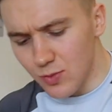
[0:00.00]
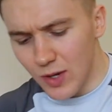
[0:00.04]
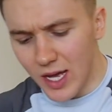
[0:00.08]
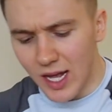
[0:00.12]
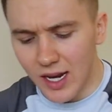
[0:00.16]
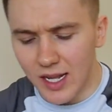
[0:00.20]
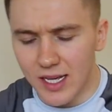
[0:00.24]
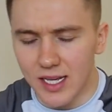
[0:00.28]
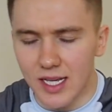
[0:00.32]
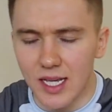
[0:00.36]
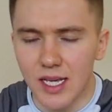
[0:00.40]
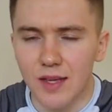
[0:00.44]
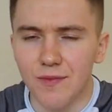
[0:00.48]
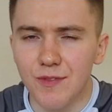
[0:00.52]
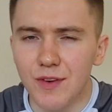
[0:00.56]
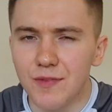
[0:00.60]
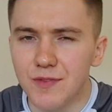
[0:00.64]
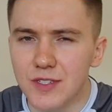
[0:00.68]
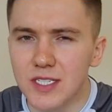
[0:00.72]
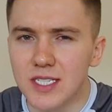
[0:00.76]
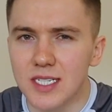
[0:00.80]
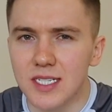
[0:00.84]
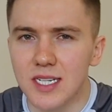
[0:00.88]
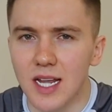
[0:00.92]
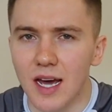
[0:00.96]
well, like even if
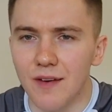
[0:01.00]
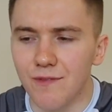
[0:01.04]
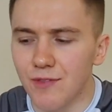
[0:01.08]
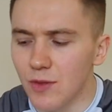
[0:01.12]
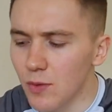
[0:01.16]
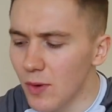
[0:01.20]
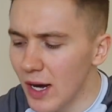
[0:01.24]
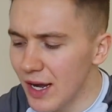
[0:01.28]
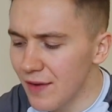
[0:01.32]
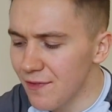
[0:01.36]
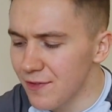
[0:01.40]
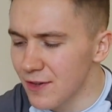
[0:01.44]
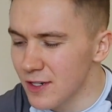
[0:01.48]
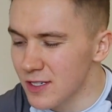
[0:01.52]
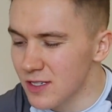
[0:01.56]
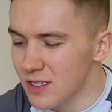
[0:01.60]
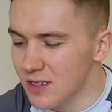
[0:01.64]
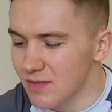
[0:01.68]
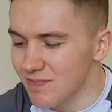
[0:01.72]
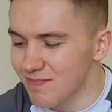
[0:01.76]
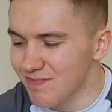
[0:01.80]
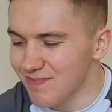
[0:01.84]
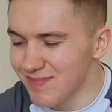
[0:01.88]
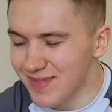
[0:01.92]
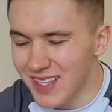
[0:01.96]
you didn't have the
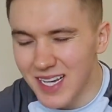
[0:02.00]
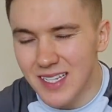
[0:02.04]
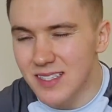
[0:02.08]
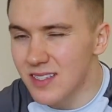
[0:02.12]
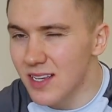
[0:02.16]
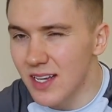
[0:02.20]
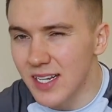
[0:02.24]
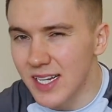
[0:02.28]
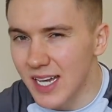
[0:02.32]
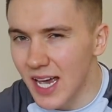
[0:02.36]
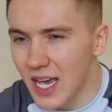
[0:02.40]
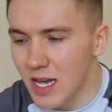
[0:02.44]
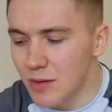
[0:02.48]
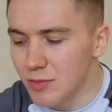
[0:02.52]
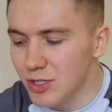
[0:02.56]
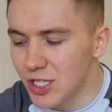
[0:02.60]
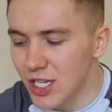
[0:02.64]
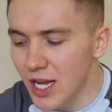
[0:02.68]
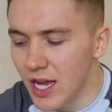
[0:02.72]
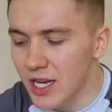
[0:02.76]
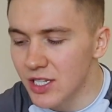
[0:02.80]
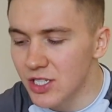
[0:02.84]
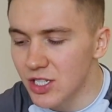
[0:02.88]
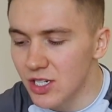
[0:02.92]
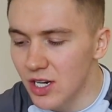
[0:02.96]
wafers, that's not a game
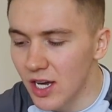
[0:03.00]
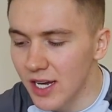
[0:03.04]
changer.